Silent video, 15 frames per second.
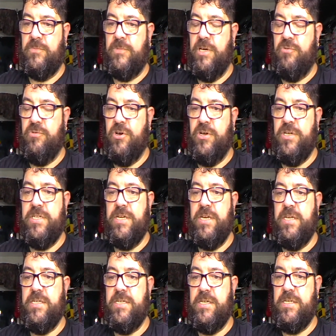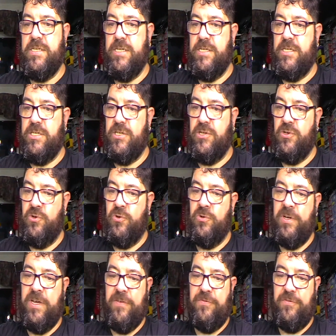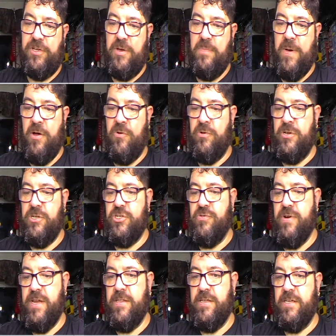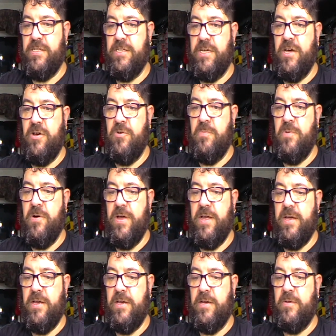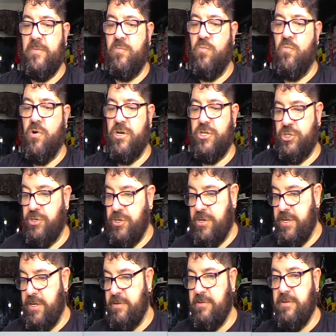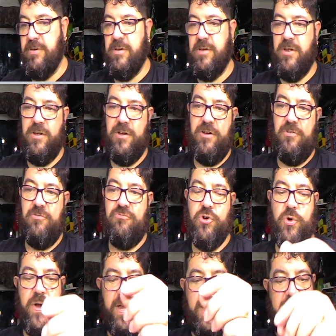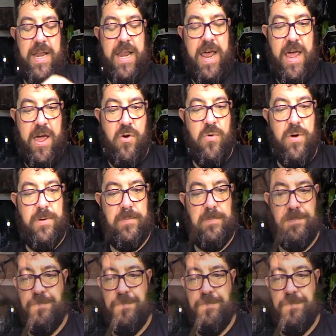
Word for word: you know, nineteen sixty-two if the components are anything to go by. Um, why should I ruin it now?